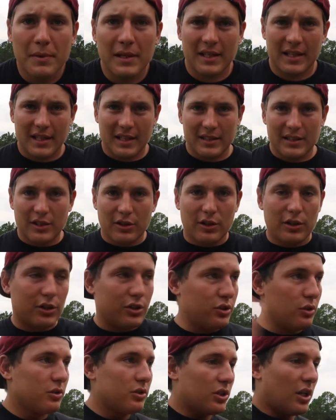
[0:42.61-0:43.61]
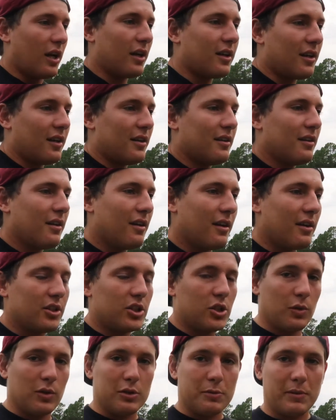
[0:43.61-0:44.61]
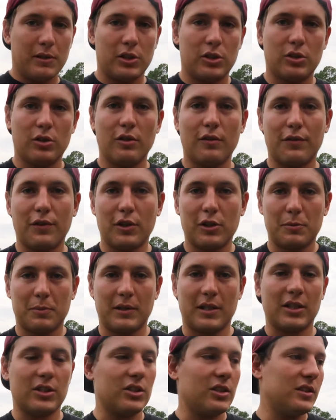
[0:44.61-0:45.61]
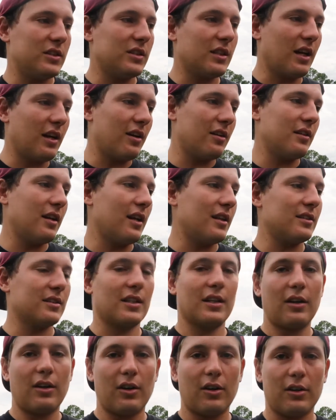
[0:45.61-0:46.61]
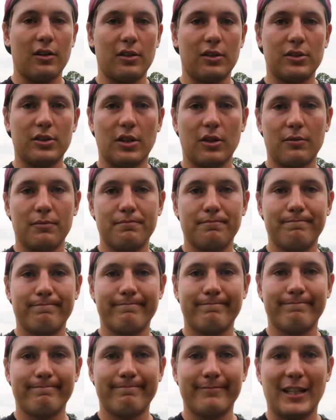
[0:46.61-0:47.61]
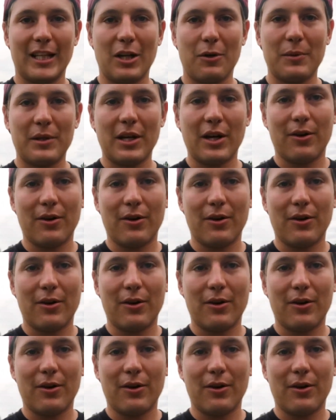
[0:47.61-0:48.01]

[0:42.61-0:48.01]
me and Kenzie are gonna shoot the shotgun. She wants me to shoot it first because she's scared that it's gonna hurt her, so. Here we